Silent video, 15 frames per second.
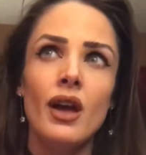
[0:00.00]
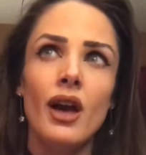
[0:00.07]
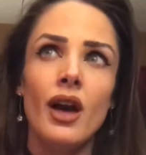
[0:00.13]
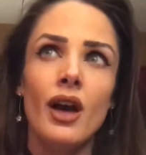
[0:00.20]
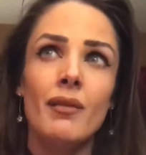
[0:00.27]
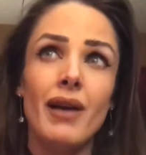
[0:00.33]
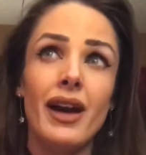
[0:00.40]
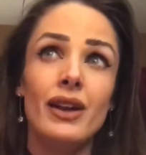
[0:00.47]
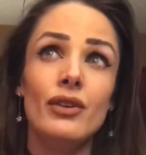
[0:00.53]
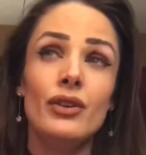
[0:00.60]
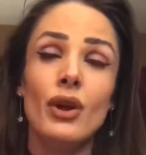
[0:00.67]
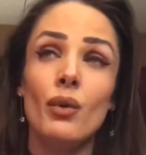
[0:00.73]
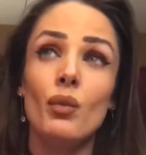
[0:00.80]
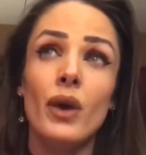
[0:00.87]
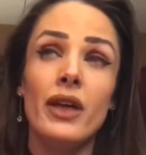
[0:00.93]
I don't
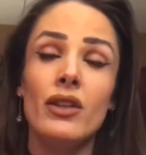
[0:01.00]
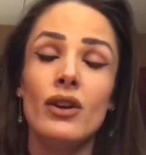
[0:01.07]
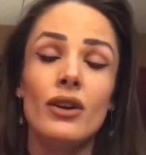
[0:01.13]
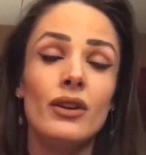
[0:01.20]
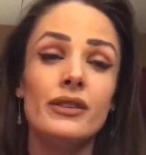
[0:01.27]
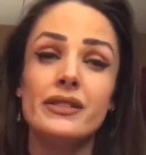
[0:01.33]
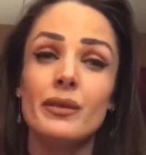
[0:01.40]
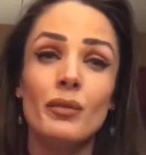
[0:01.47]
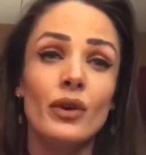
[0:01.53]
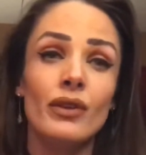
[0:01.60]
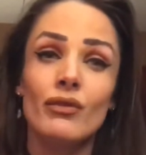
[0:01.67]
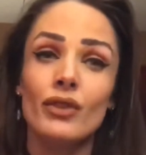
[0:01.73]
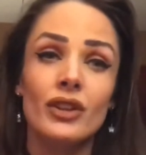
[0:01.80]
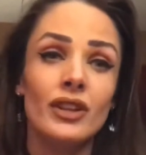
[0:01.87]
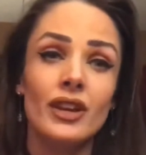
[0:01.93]
know whether
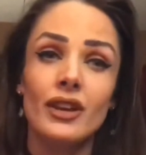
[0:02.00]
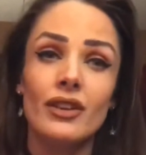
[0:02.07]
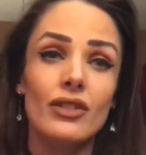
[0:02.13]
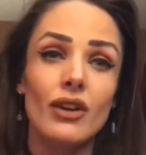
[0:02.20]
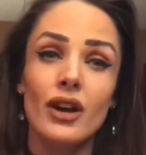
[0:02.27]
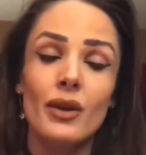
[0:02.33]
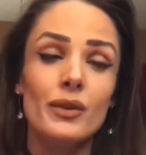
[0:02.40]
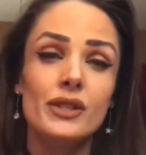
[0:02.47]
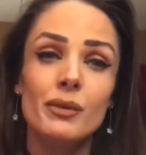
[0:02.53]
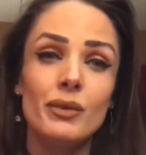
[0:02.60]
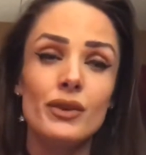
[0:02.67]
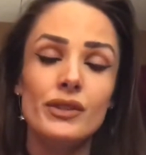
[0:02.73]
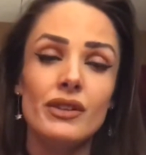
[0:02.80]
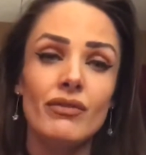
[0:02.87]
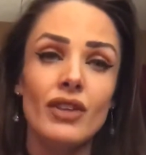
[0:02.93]
someone really thought it was
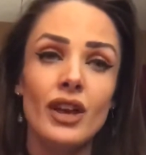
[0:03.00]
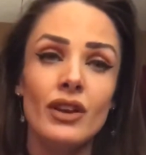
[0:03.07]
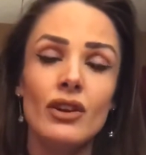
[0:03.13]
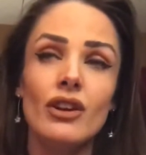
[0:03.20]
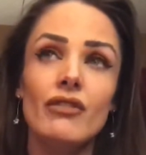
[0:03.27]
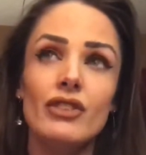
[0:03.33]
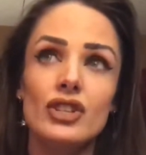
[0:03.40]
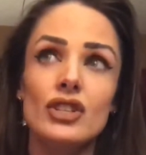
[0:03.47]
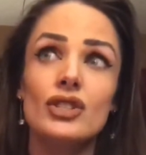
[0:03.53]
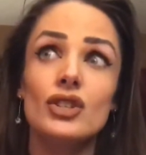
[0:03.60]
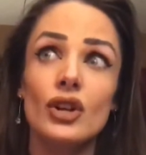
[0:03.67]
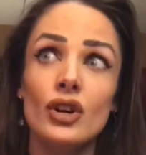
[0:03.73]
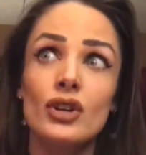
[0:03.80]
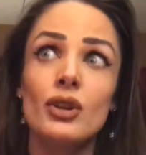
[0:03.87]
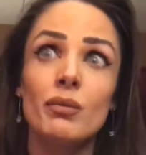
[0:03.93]
abusive then or if it just
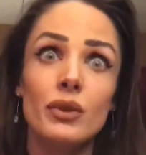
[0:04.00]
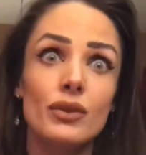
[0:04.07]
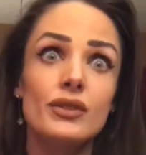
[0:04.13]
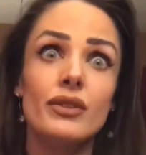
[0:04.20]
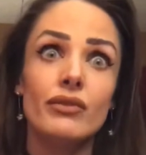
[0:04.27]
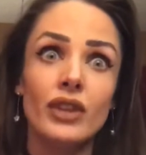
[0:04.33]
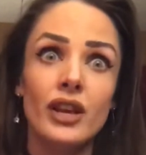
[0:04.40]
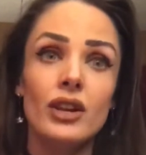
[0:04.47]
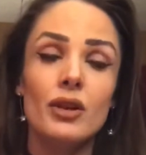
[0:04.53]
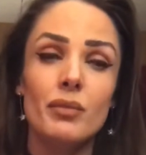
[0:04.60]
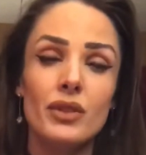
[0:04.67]
turned abusive later,